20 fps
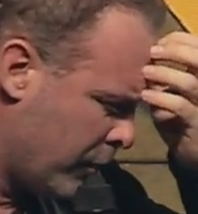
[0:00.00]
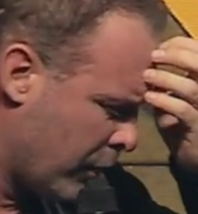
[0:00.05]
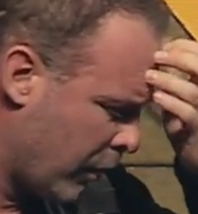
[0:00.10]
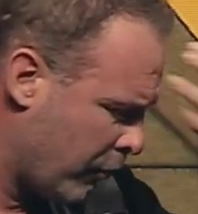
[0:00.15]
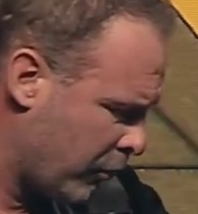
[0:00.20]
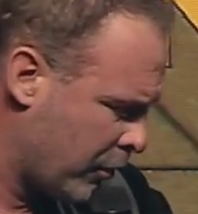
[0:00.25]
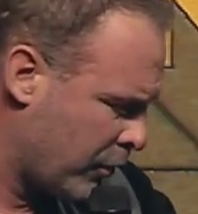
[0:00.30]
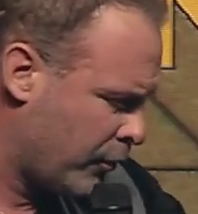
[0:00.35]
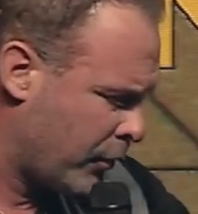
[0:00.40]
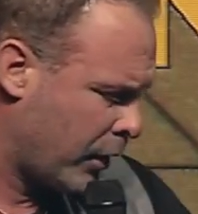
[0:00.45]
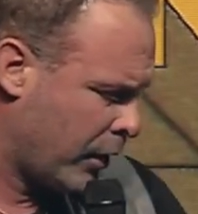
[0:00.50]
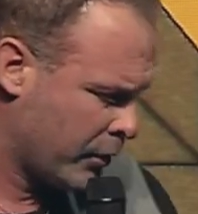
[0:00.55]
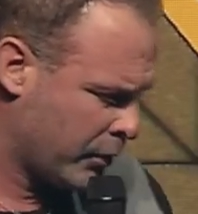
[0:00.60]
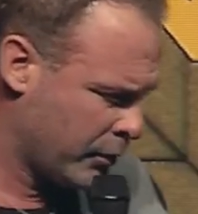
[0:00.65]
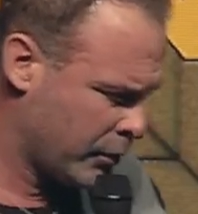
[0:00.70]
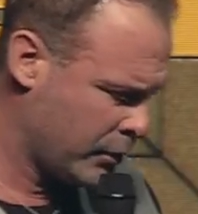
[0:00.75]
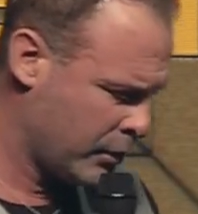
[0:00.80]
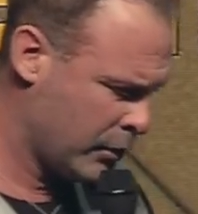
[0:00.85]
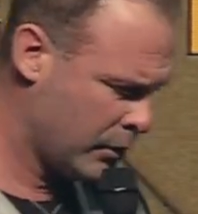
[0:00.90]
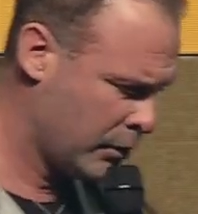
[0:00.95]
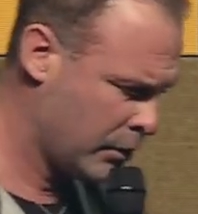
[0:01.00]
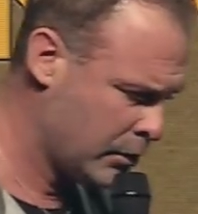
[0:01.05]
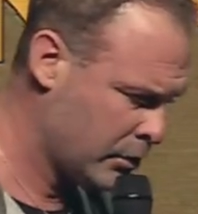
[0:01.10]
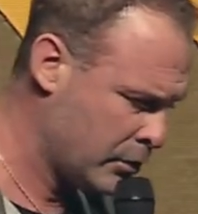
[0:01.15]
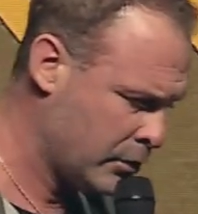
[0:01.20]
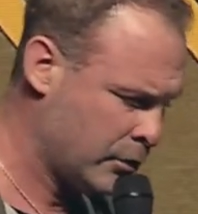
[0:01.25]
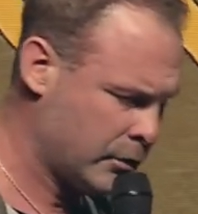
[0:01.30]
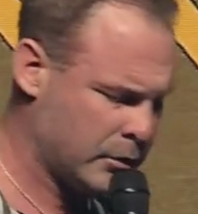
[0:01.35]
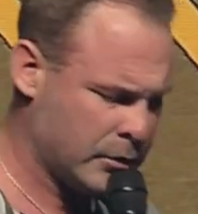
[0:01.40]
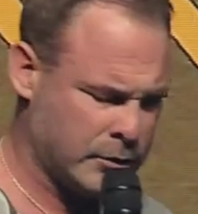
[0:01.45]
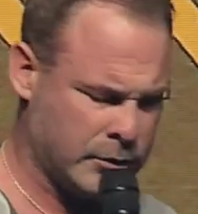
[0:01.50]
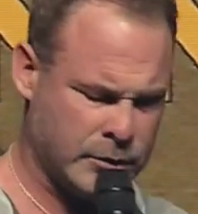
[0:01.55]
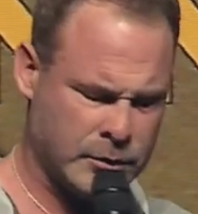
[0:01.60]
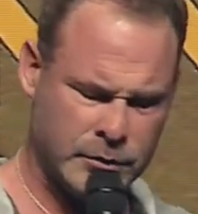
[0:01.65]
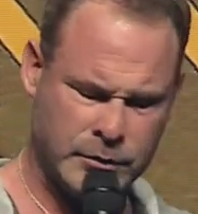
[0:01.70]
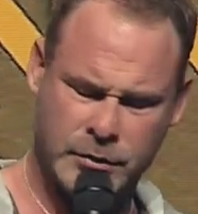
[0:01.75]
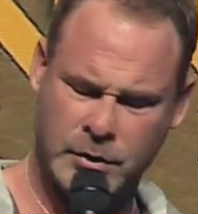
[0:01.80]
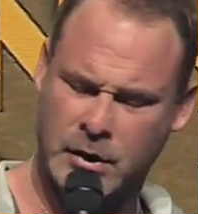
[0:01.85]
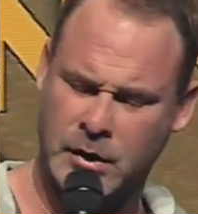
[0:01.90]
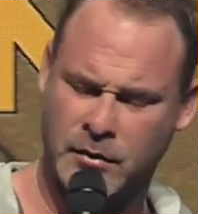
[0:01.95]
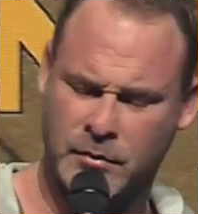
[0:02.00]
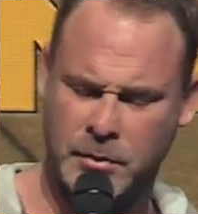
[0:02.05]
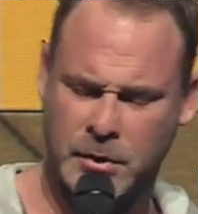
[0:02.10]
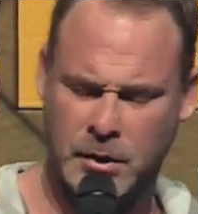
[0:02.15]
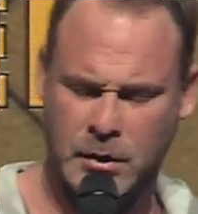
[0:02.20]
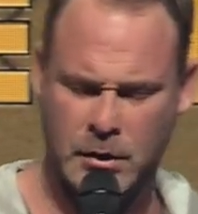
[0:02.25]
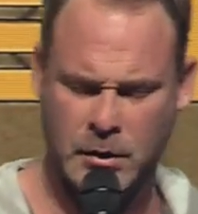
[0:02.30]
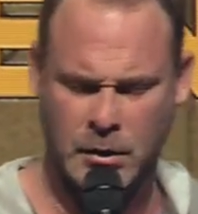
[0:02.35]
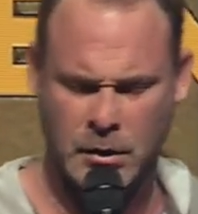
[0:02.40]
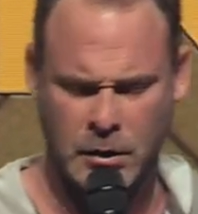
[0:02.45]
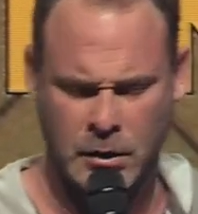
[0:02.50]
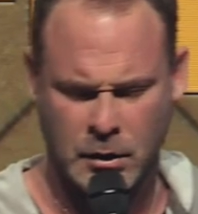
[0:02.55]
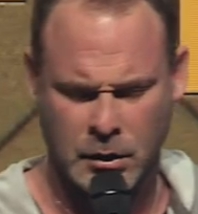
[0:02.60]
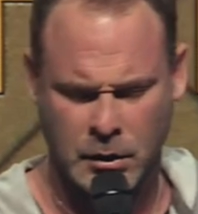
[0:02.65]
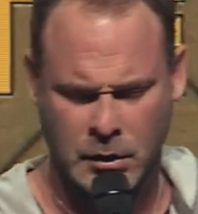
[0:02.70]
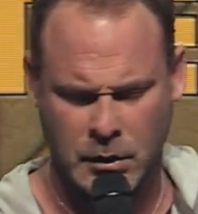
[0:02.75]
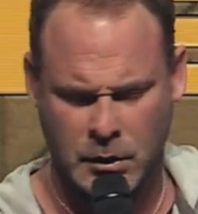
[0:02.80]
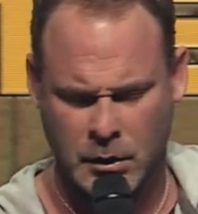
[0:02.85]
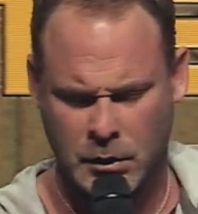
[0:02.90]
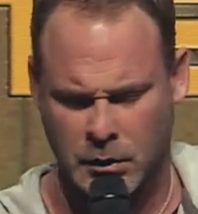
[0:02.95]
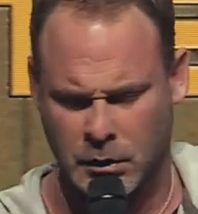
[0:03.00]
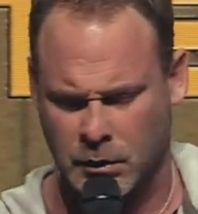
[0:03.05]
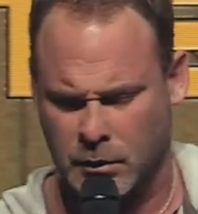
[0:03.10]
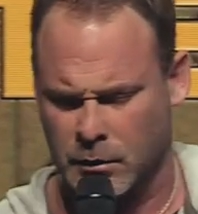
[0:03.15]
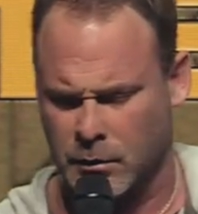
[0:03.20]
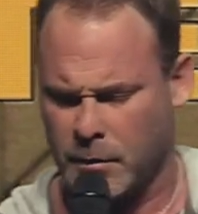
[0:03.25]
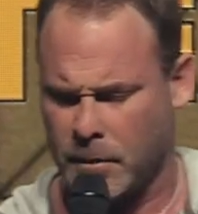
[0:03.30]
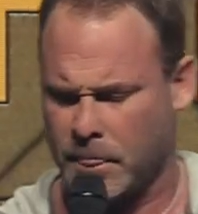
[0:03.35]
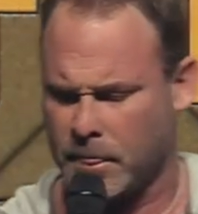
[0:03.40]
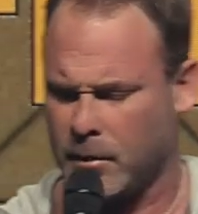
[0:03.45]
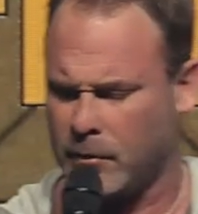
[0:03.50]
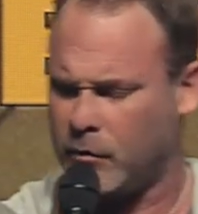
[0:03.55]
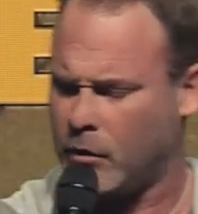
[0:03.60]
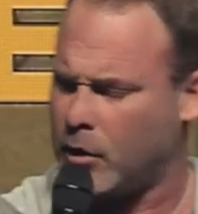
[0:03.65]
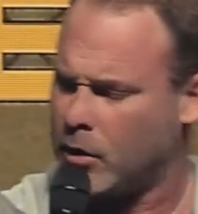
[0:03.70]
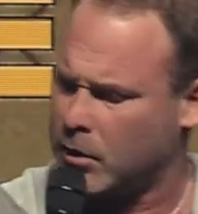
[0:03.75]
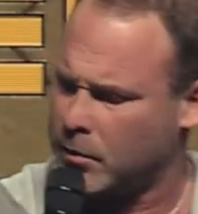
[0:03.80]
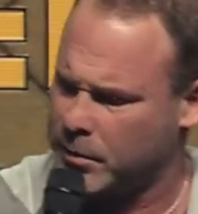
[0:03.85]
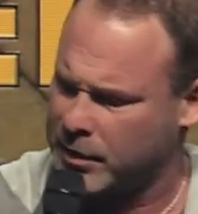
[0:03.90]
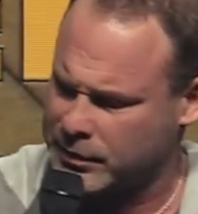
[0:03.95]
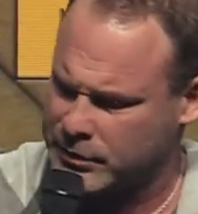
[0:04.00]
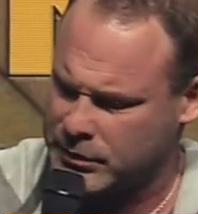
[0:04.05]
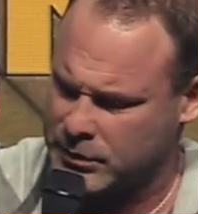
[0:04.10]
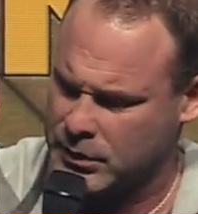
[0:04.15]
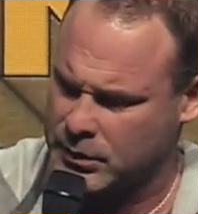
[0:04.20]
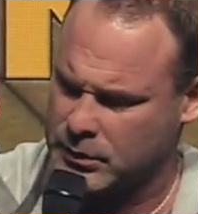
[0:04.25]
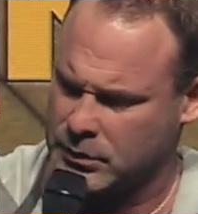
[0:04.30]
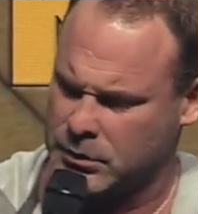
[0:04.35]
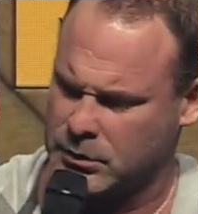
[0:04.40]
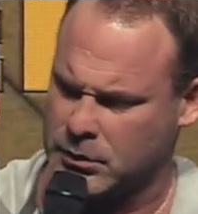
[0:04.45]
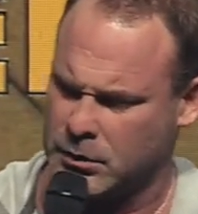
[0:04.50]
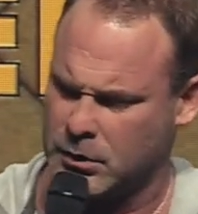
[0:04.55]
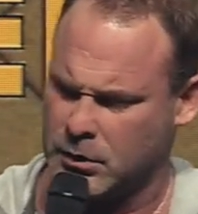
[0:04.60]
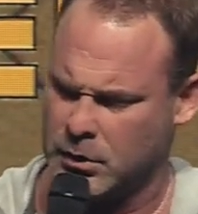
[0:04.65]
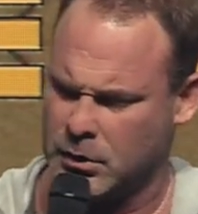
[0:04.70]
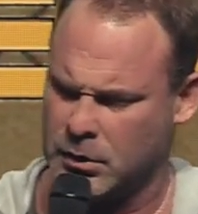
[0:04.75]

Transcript: Heavenly Father, forgive me of all of my sins.